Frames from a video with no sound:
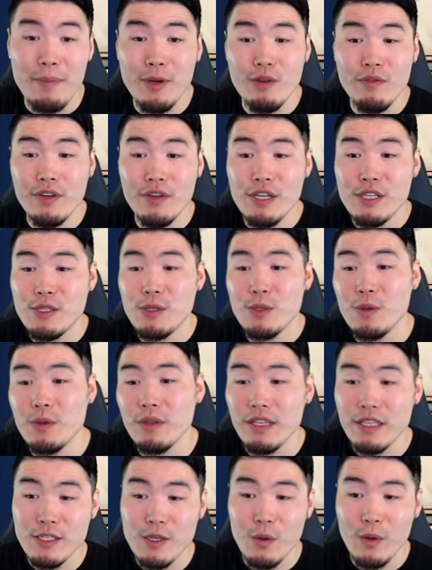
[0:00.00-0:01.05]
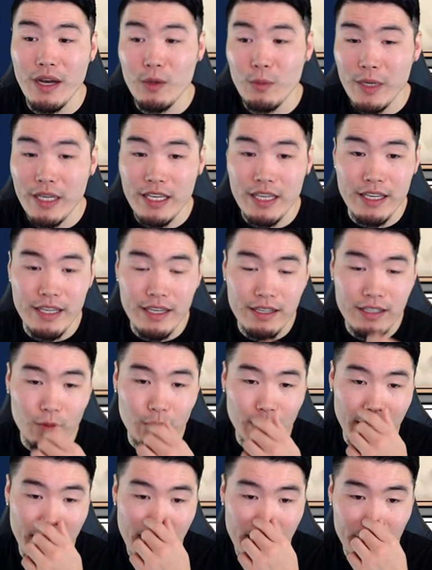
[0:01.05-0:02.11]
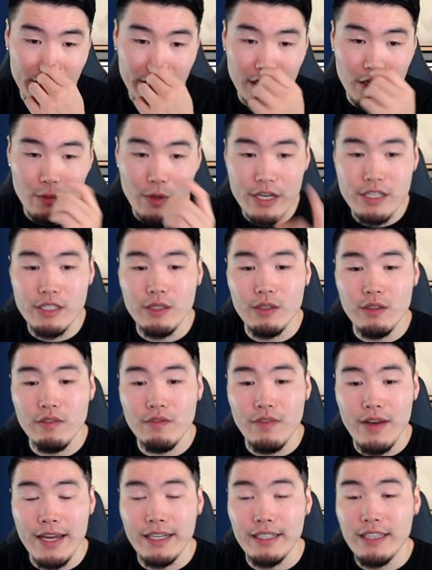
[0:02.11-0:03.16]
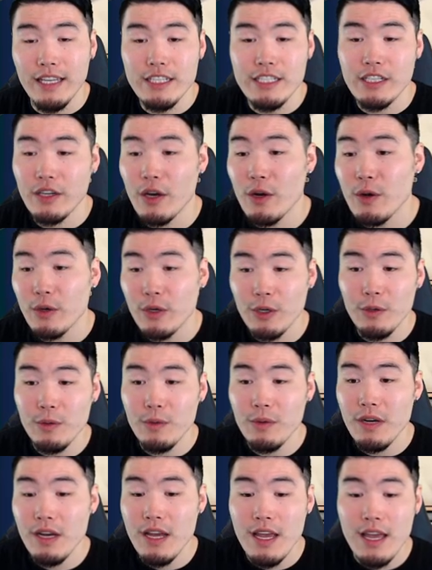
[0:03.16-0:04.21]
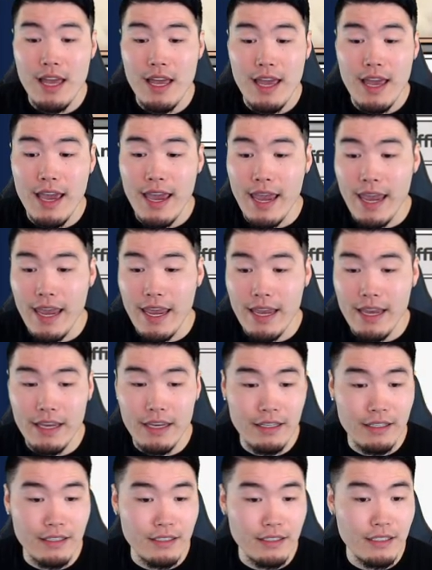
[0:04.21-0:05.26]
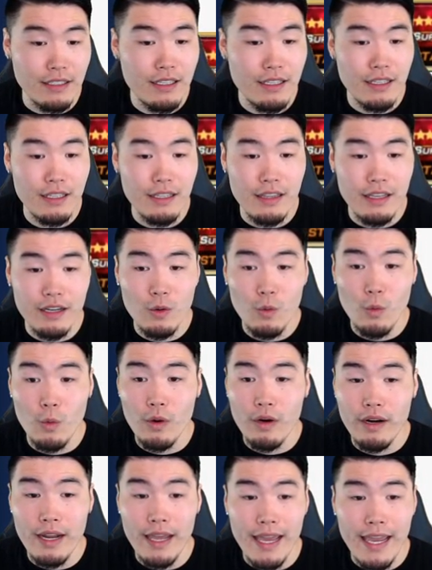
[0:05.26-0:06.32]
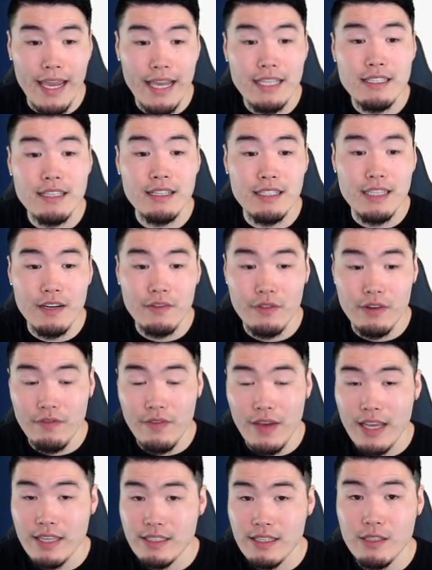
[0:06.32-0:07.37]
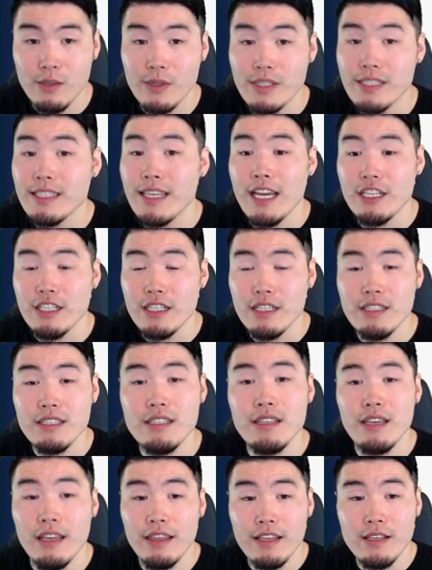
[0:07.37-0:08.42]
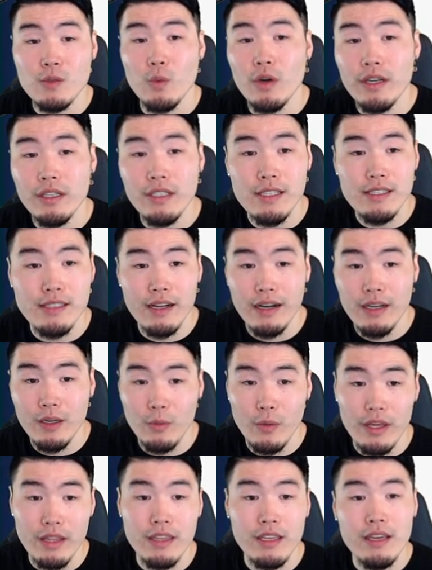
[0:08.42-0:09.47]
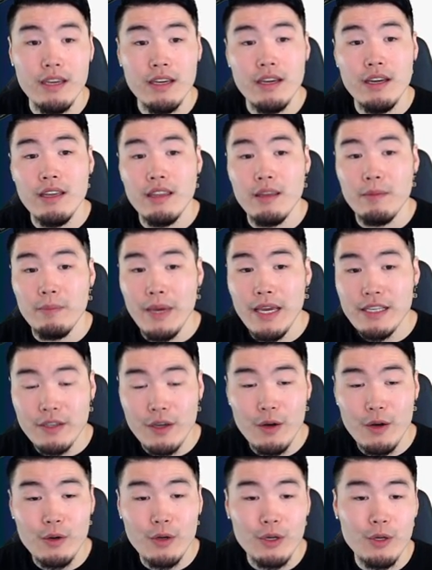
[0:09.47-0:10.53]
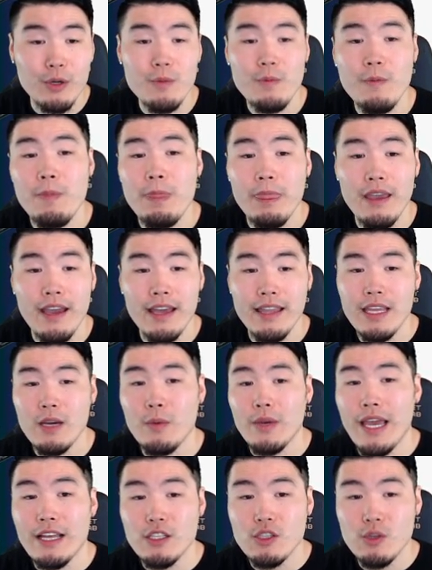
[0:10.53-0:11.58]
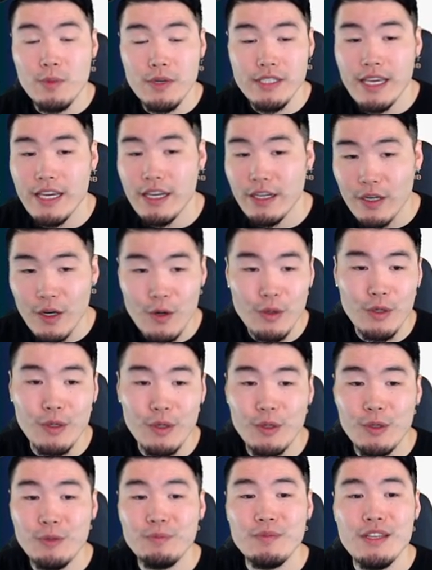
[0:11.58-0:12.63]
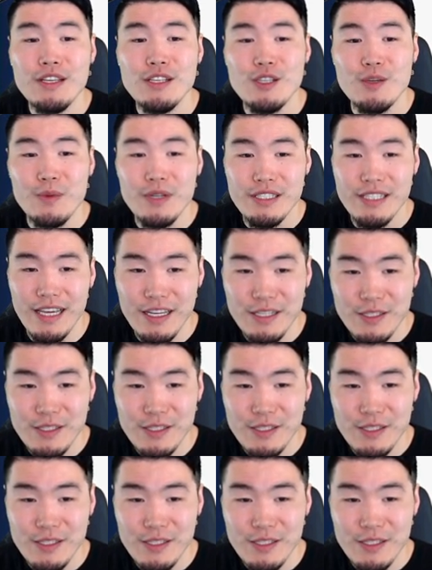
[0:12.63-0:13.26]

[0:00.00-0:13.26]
over to the Dokkan Wiki here, we have the original Fighting Legend Goku, and there were eight different phases or stages in this one, starting with the base Goku, and then we had Super Saiyan Goku, Super Saiyan